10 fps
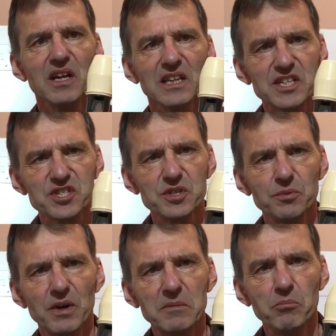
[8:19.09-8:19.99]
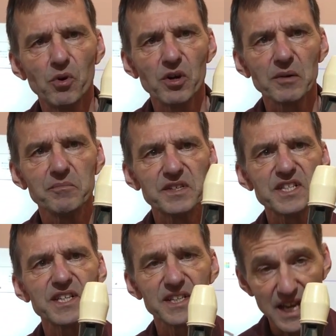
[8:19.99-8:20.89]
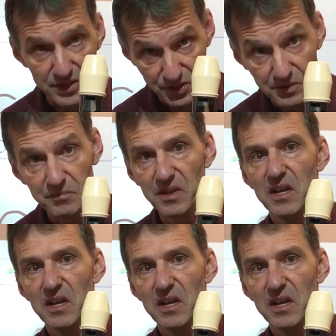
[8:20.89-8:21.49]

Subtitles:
let's do one more together.